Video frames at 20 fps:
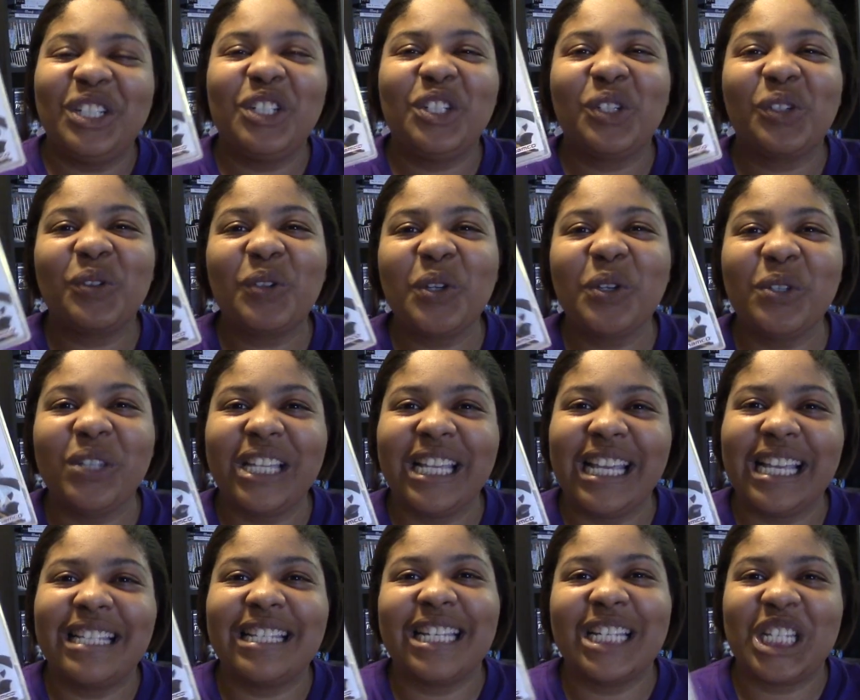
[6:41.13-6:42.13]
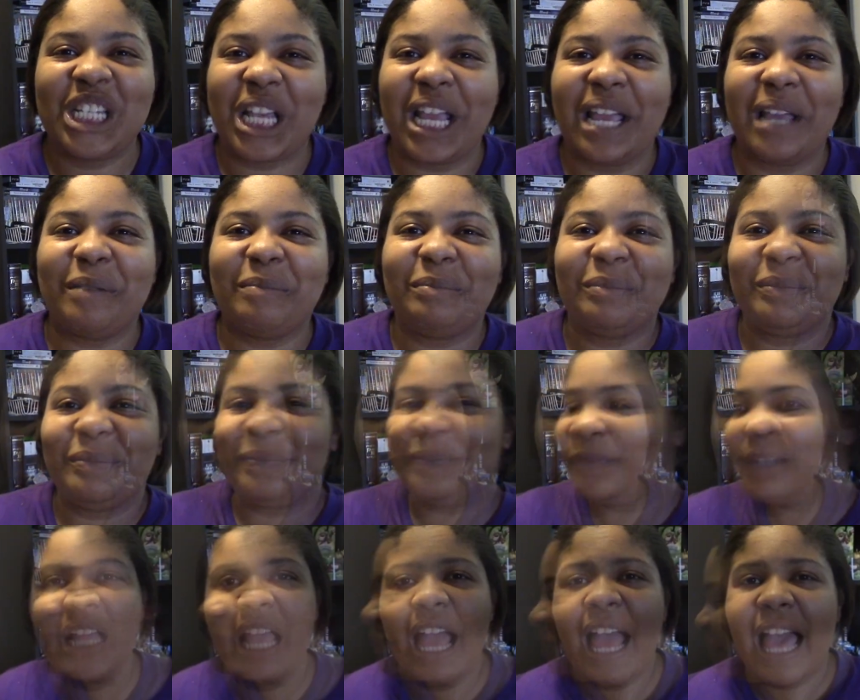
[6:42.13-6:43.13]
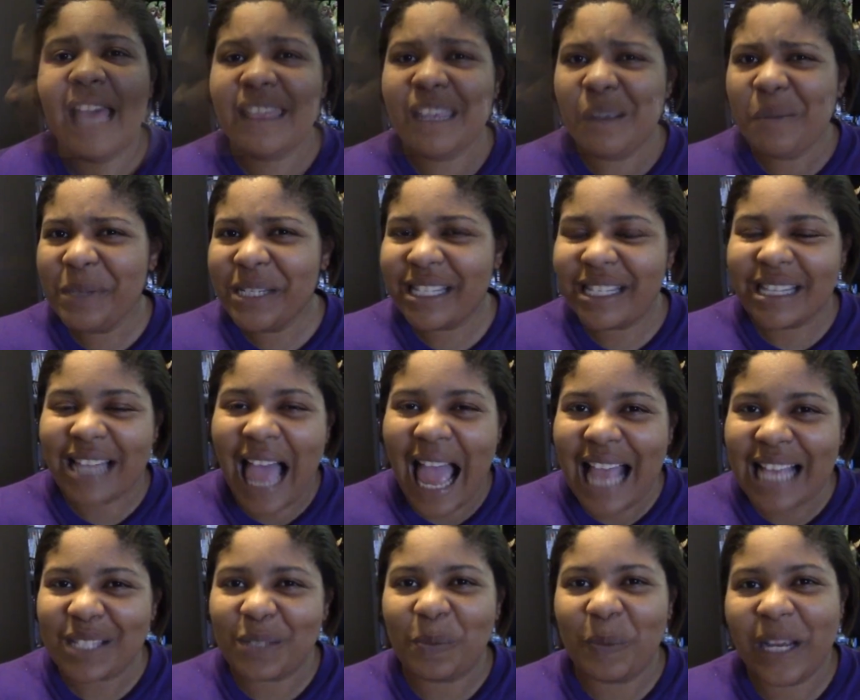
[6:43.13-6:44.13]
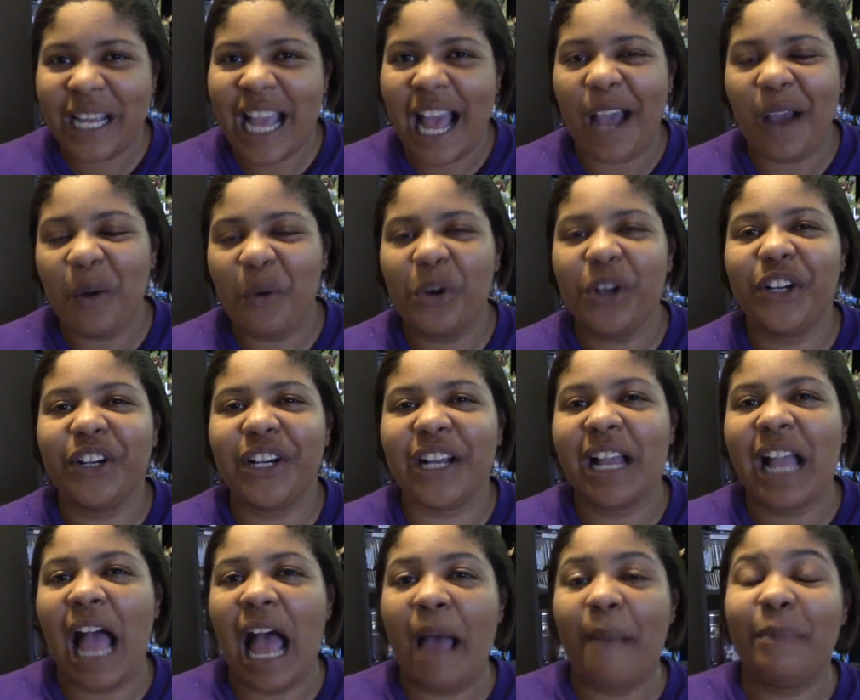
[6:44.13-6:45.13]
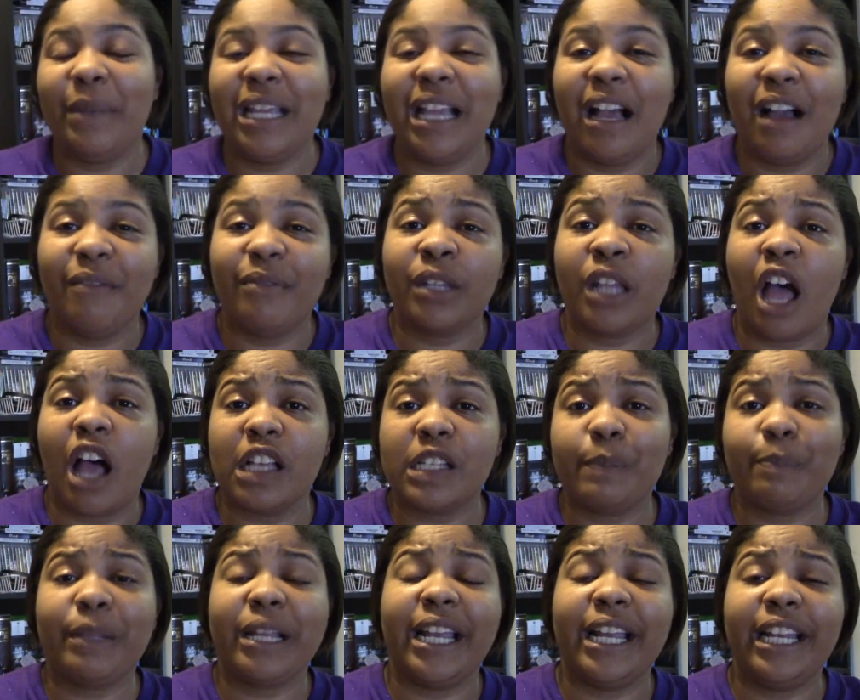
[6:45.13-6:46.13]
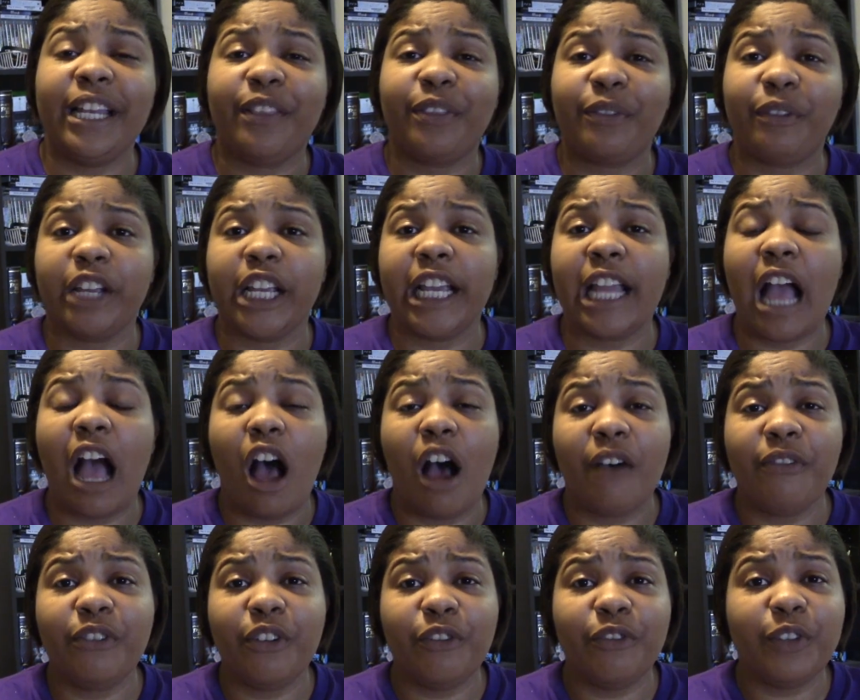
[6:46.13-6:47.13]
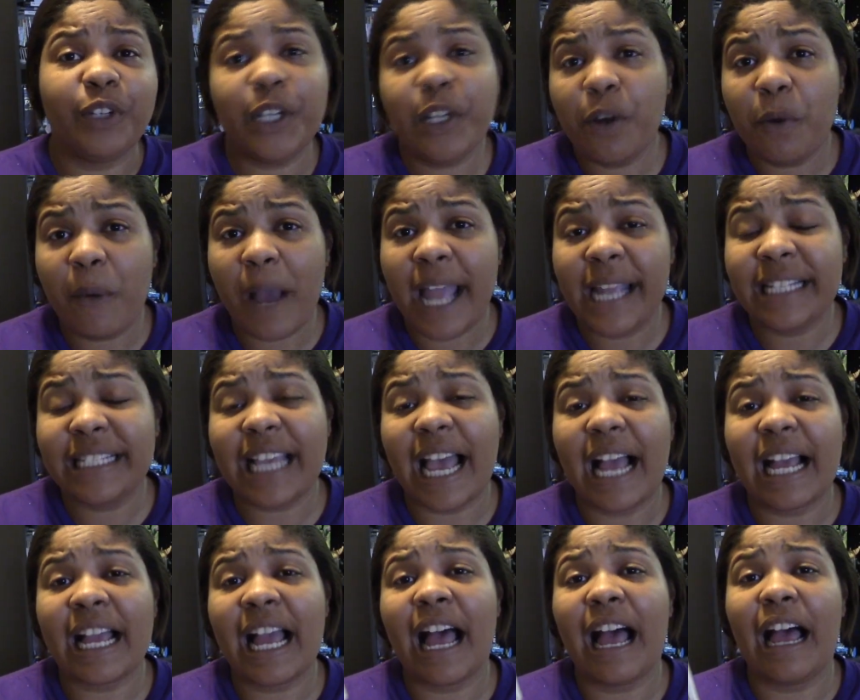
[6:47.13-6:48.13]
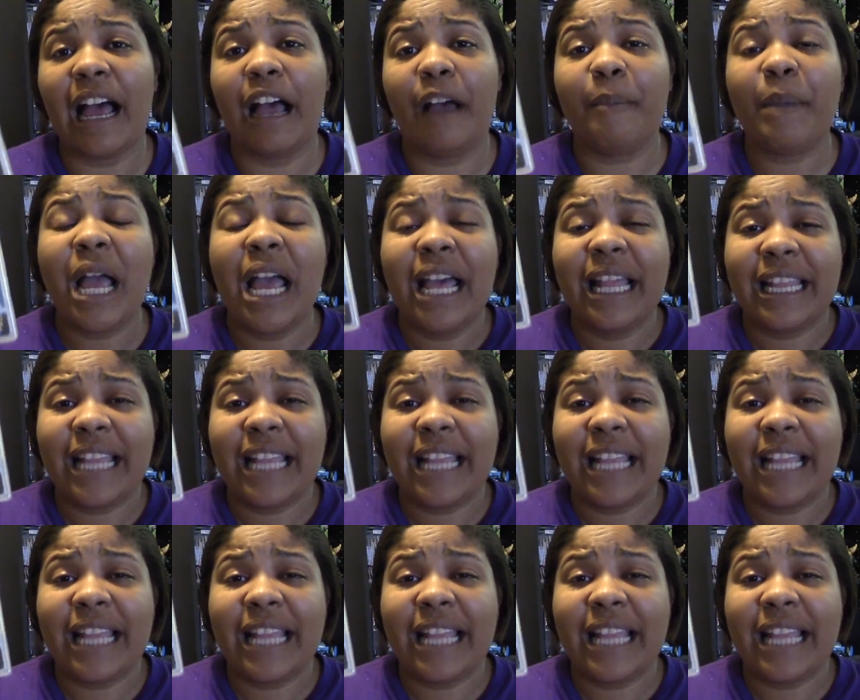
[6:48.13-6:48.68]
Truly is a gem. I think it was last week I ordered a copy of Lost Planet 3 off of Newegg.com.